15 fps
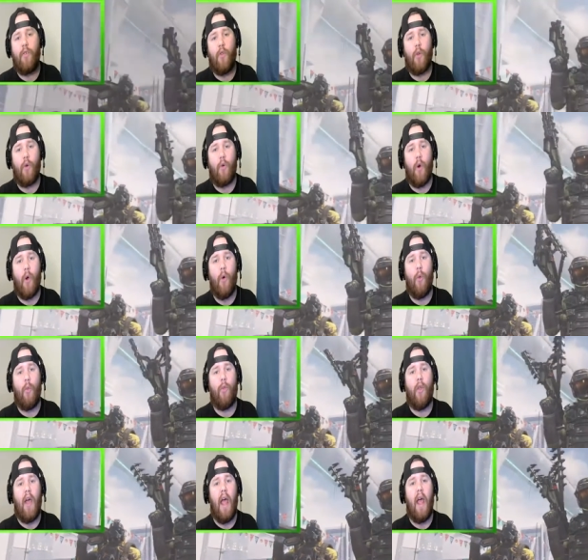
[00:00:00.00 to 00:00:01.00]
the
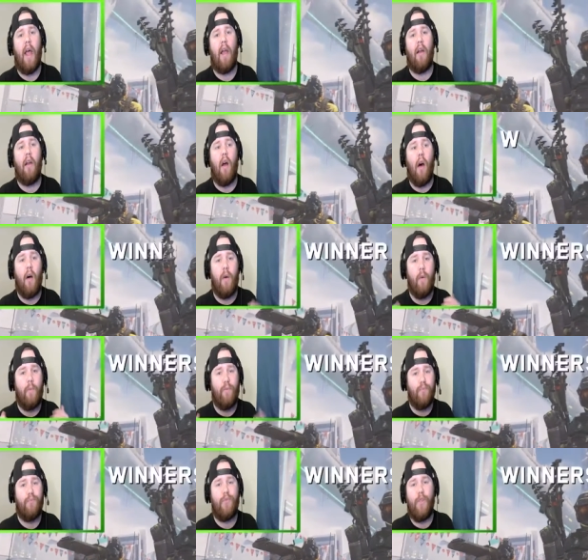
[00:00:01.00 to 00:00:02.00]
growth. And um,
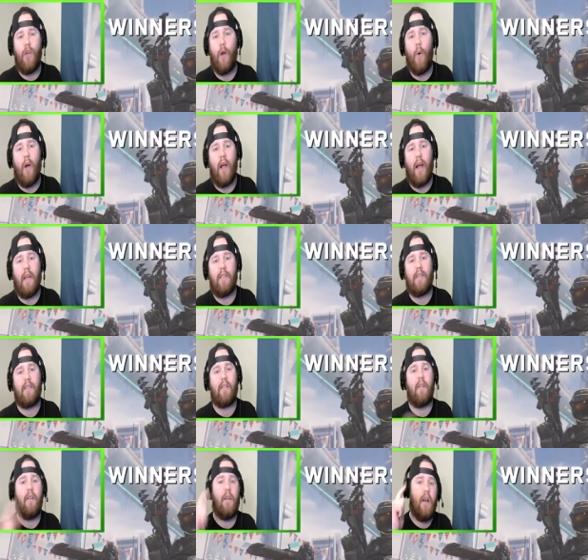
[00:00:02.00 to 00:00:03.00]
you know what, guys?
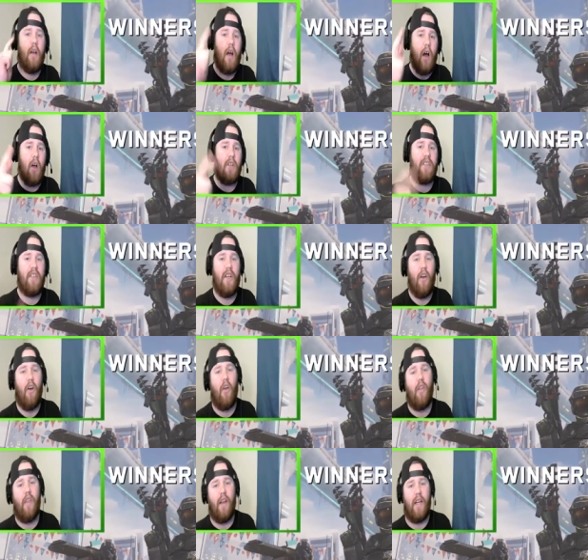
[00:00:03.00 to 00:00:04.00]
I'll see y'all
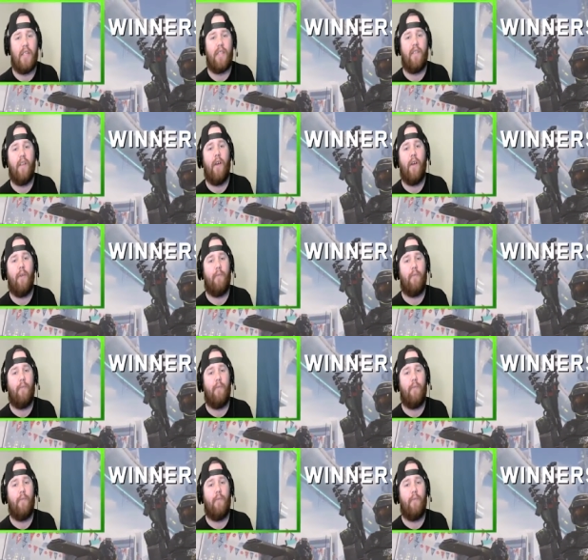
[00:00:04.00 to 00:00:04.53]
in the next video.